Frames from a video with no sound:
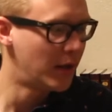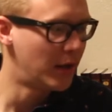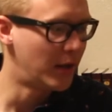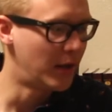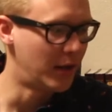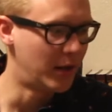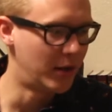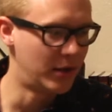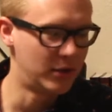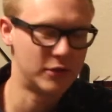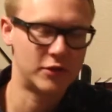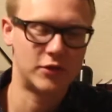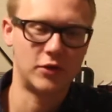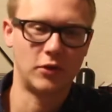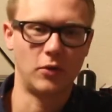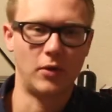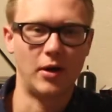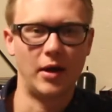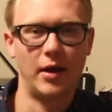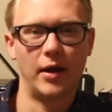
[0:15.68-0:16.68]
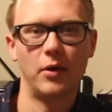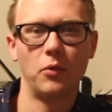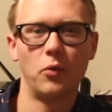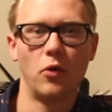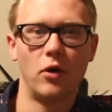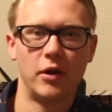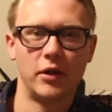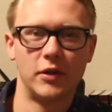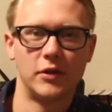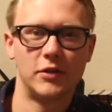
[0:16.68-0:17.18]
and so I
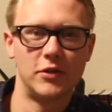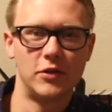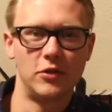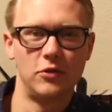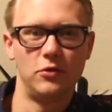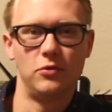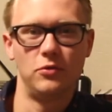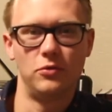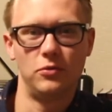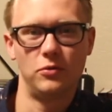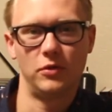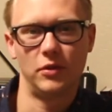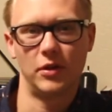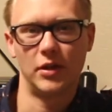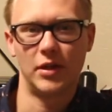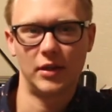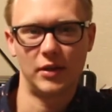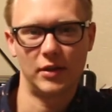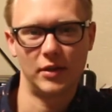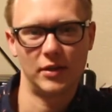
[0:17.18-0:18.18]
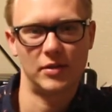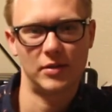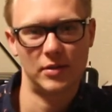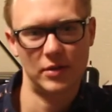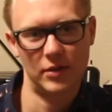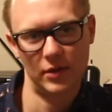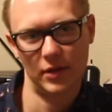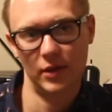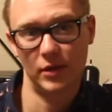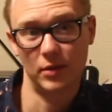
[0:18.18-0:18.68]
wanted to get
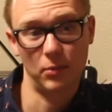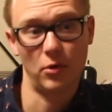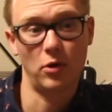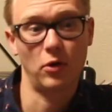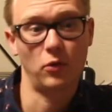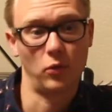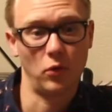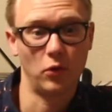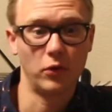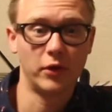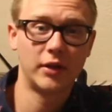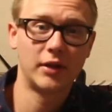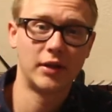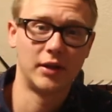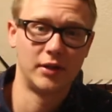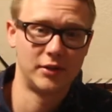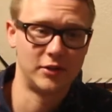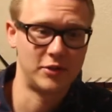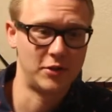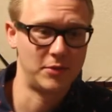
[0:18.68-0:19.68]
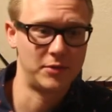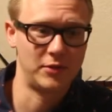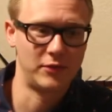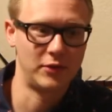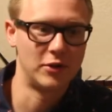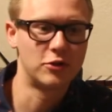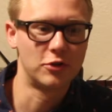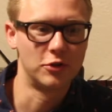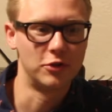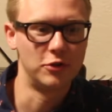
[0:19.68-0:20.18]
the ball rolling in terms of
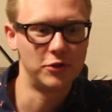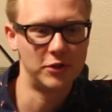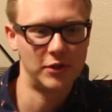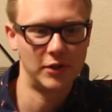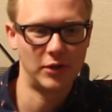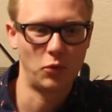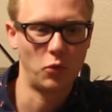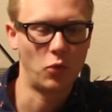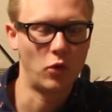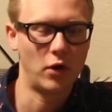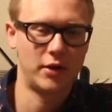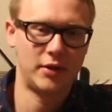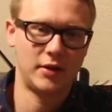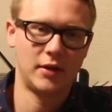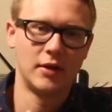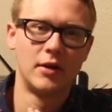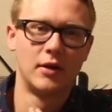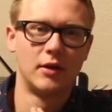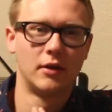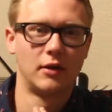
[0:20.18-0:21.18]
introducing what